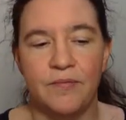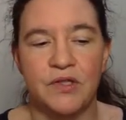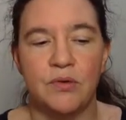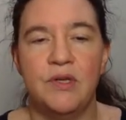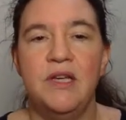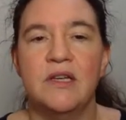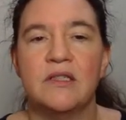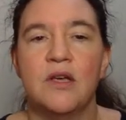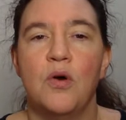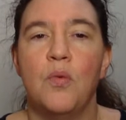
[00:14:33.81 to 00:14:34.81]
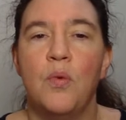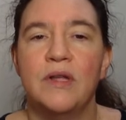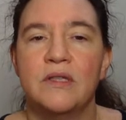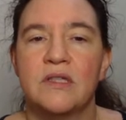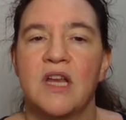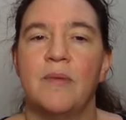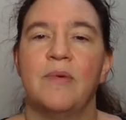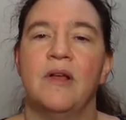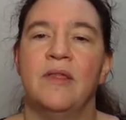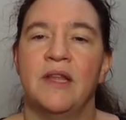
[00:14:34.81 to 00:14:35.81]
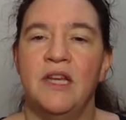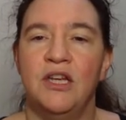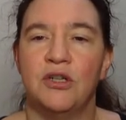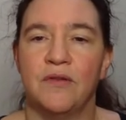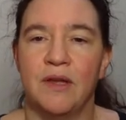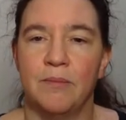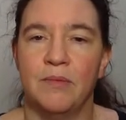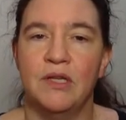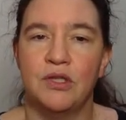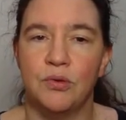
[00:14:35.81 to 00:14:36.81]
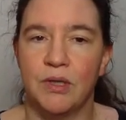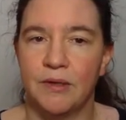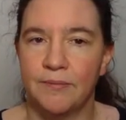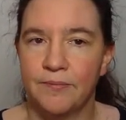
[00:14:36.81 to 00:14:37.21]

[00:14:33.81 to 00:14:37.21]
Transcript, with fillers: So here is one step that each of them is doing.